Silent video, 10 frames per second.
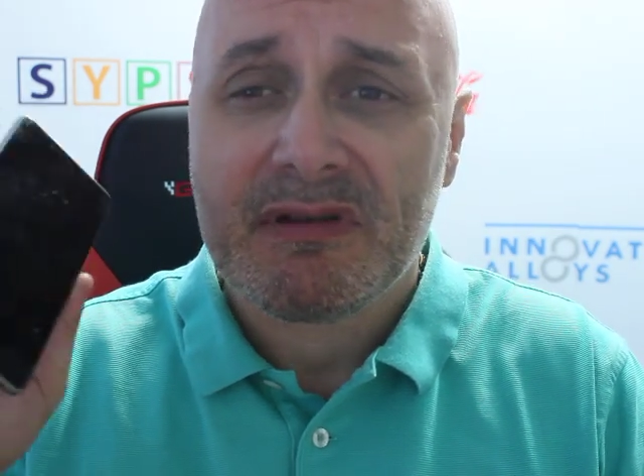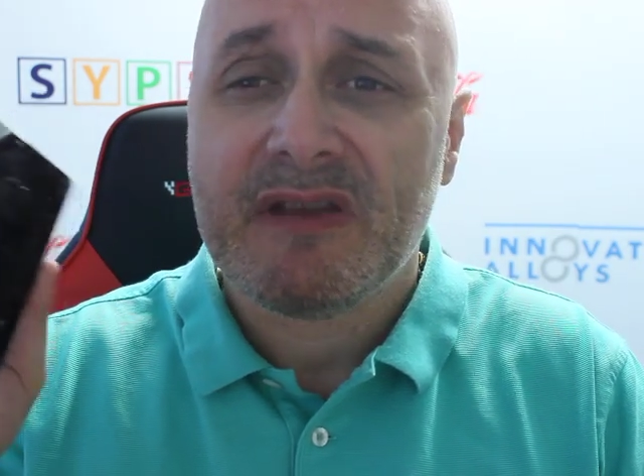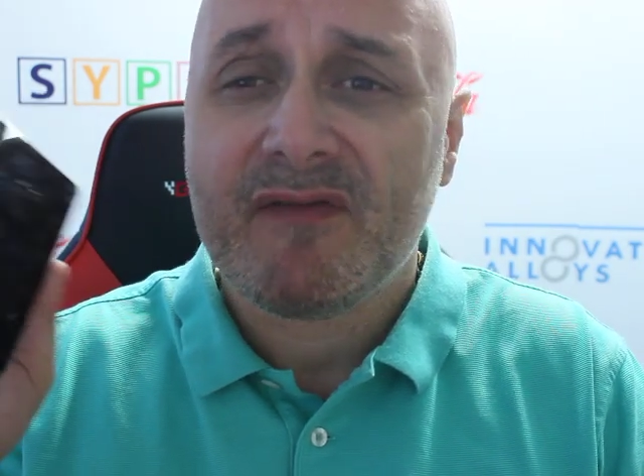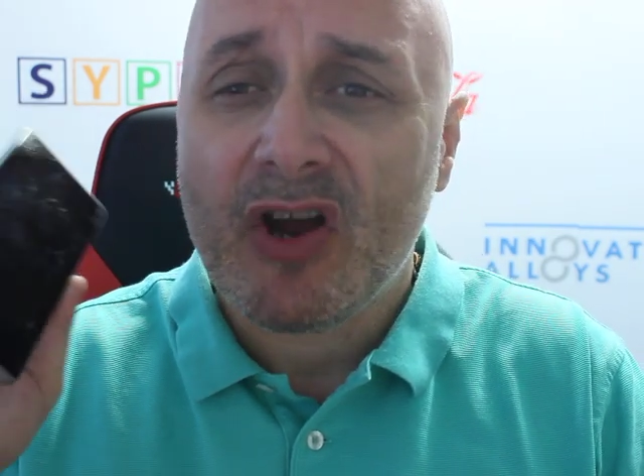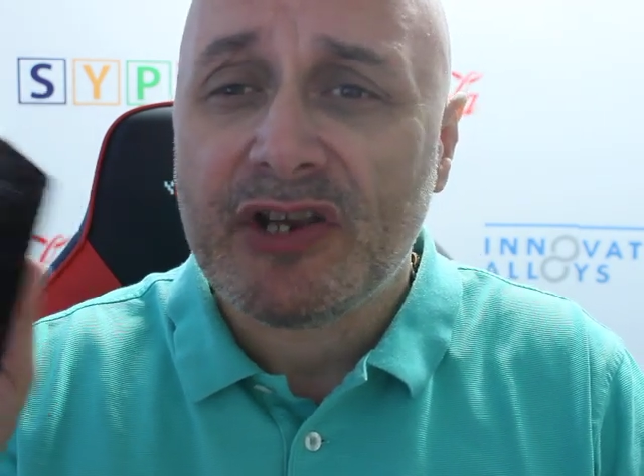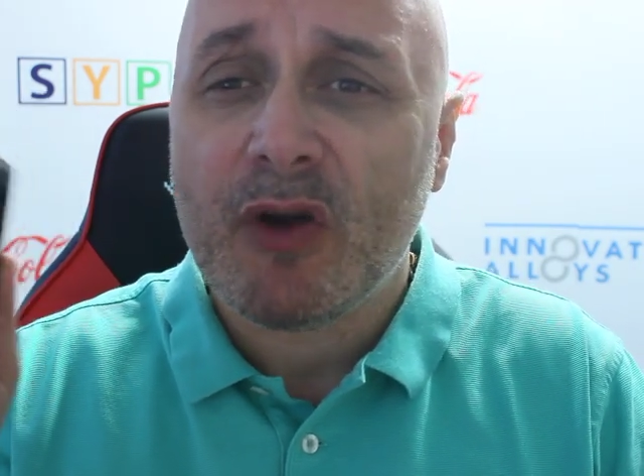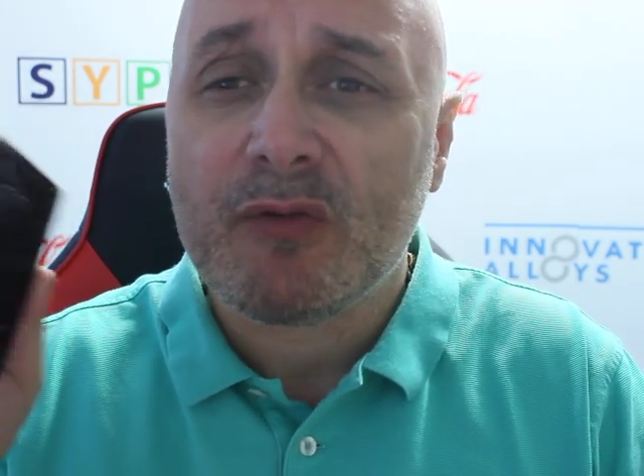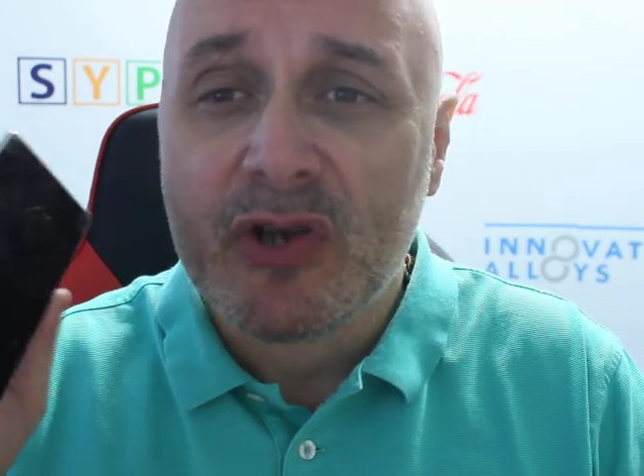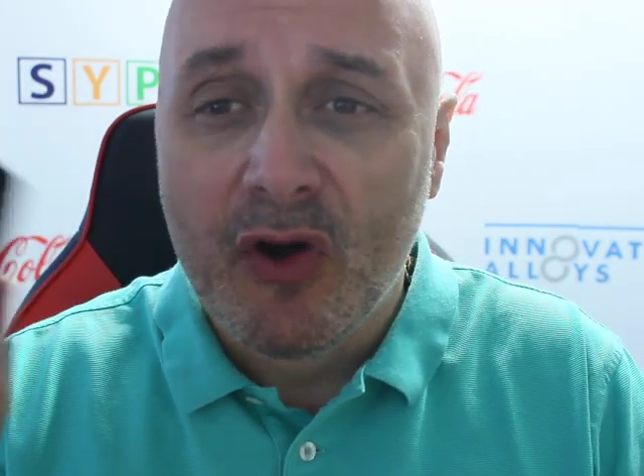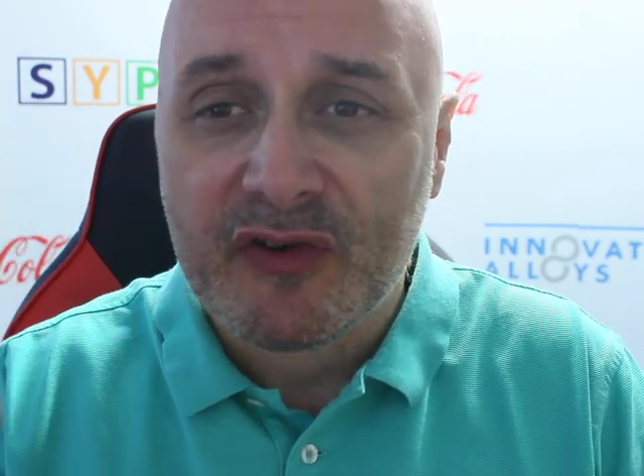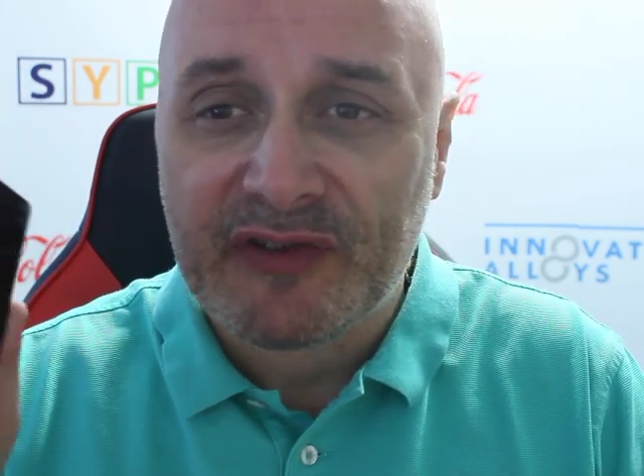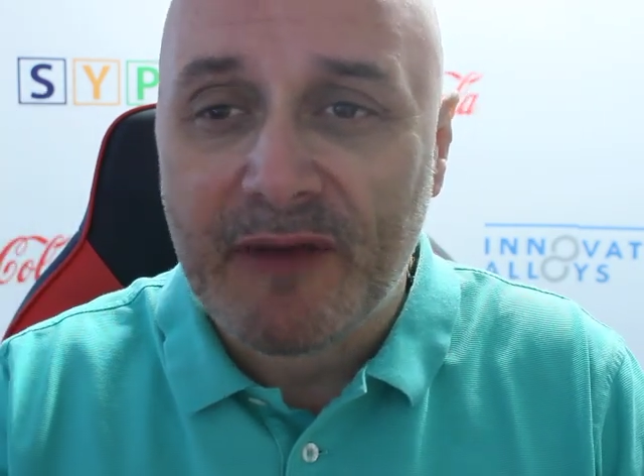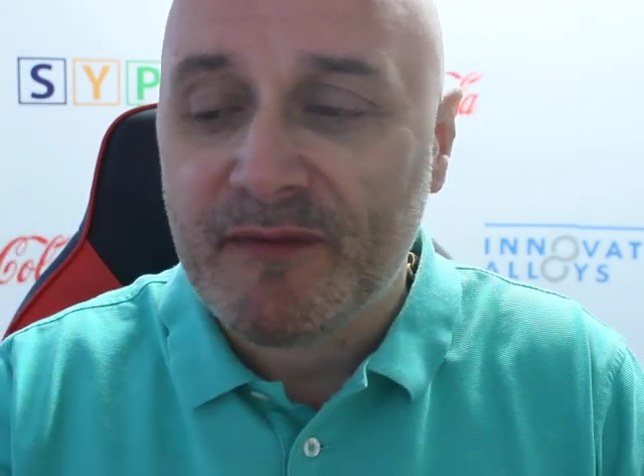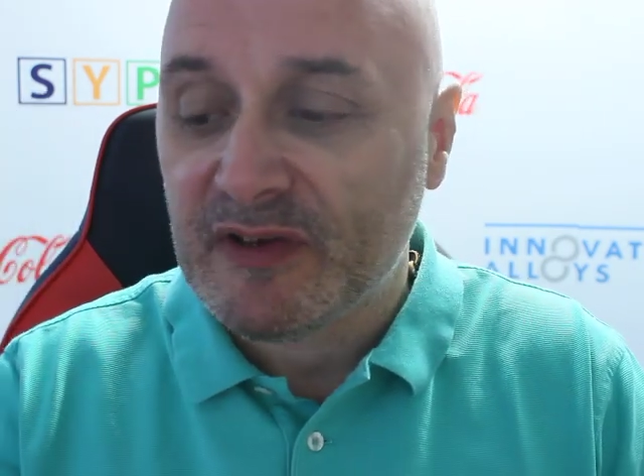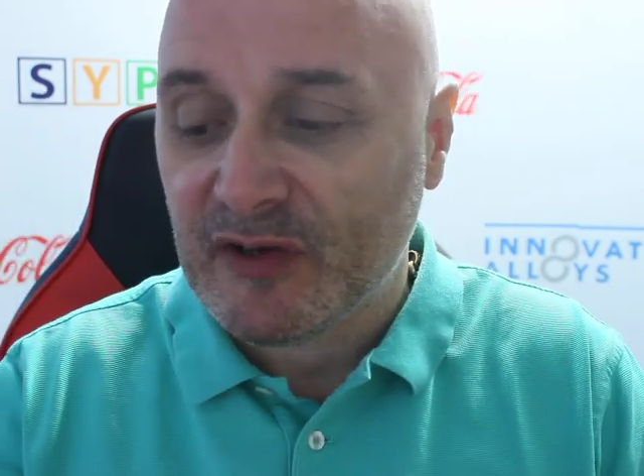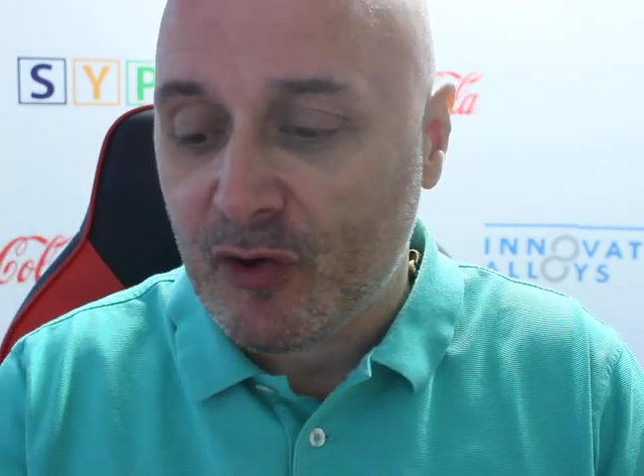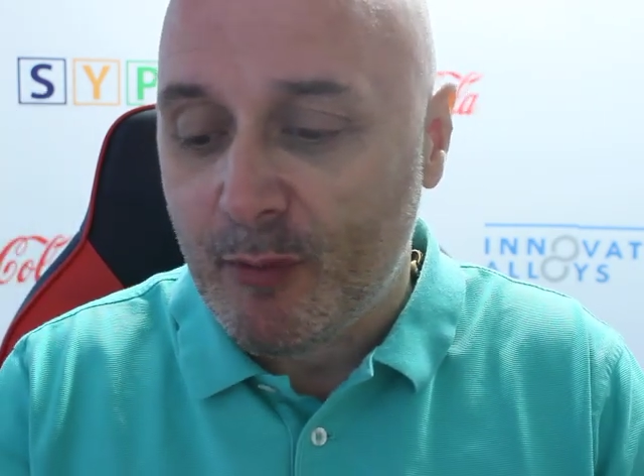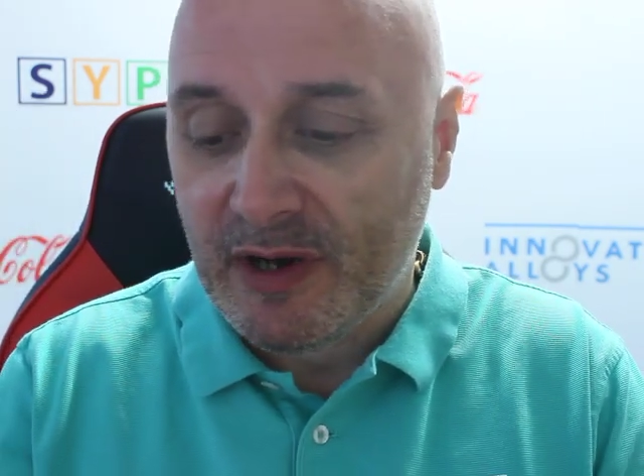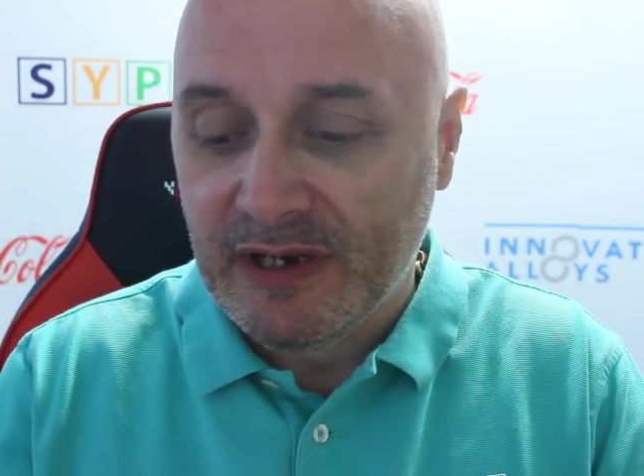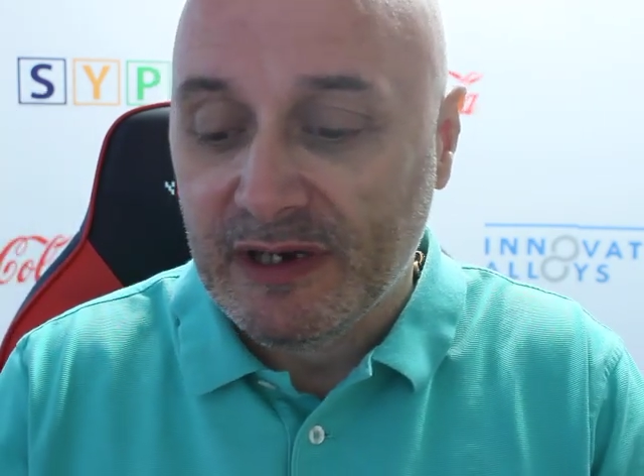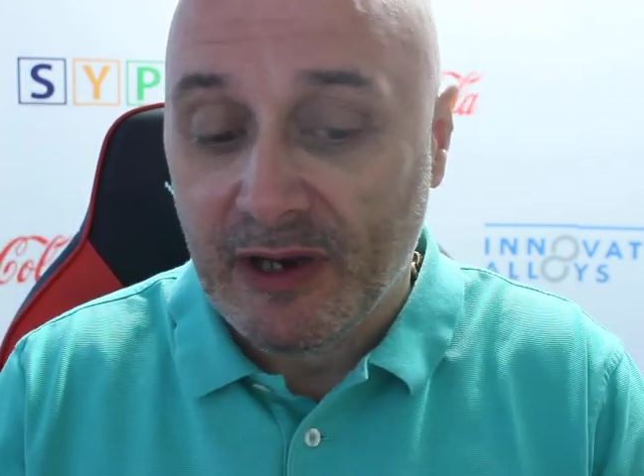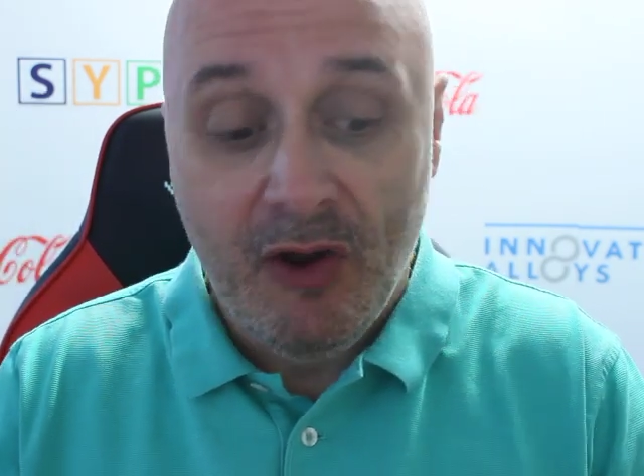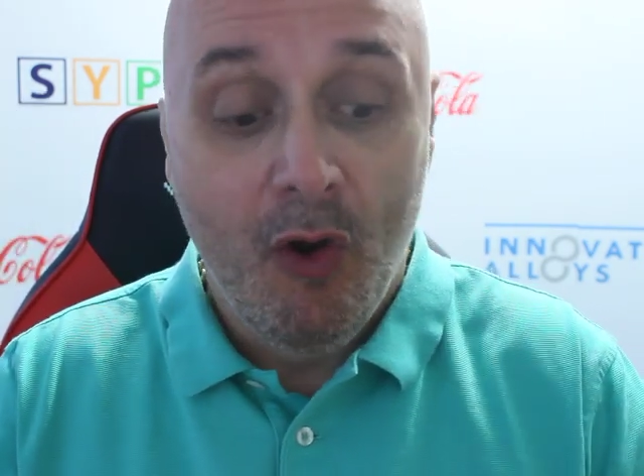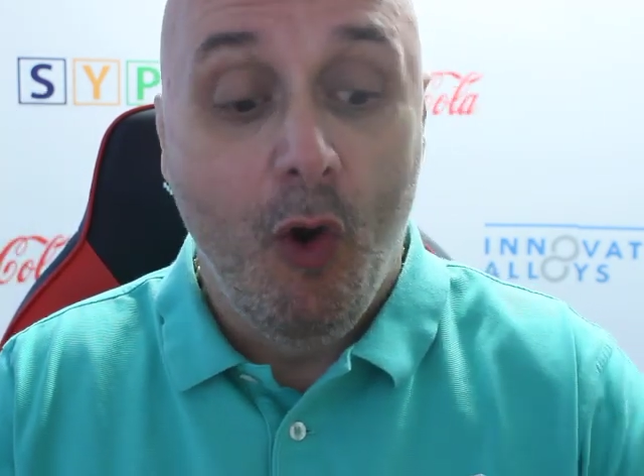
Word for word: You've got no nuts, have you, to come on here?